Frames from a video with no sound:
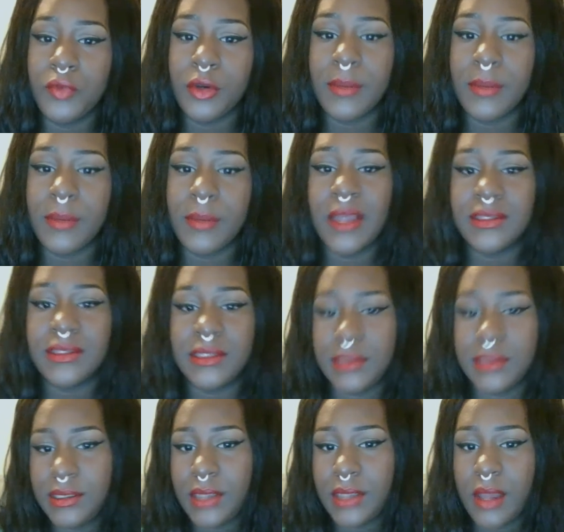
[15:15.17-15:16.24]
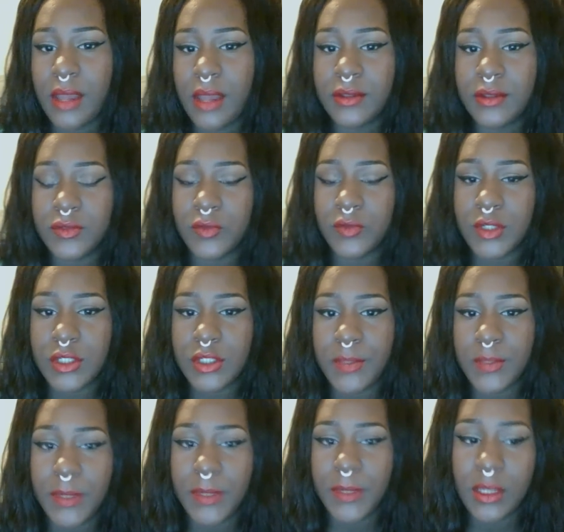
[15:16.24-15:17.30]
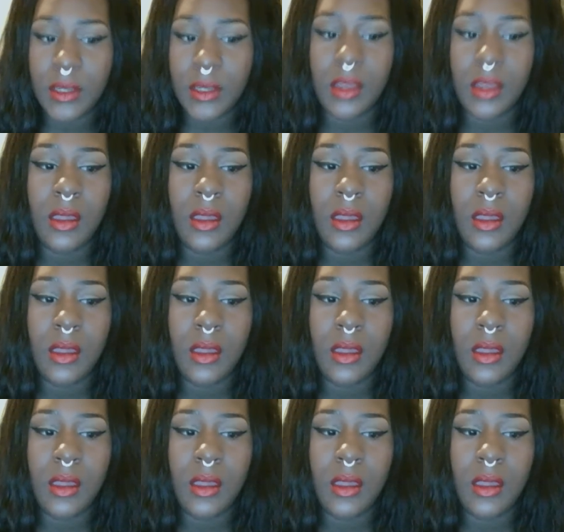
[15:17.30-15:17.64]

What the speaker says: for about $16 free shipping.